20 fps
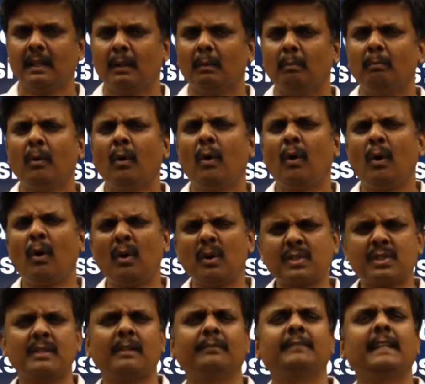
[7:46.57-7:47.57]

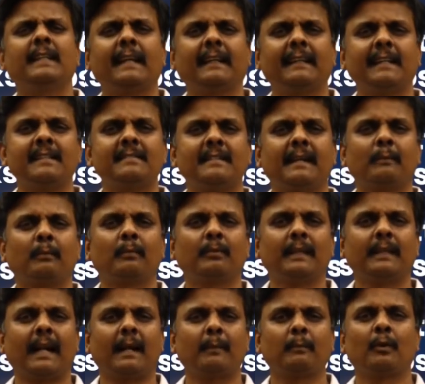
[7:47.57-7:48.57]
most of the techniques I'm,
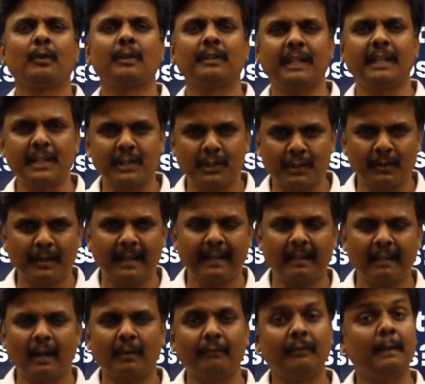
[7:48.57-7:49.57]
that I'm going to teach
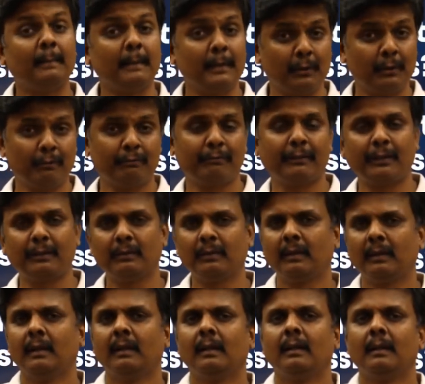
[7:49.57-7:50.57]
today will be new for
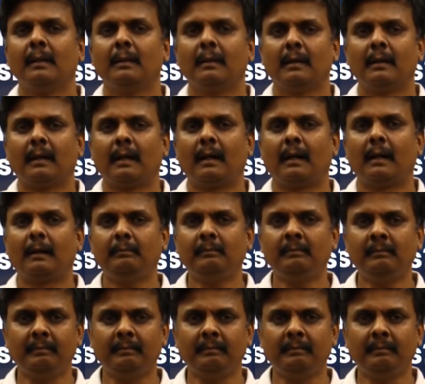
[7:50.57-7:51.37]
you. Uh,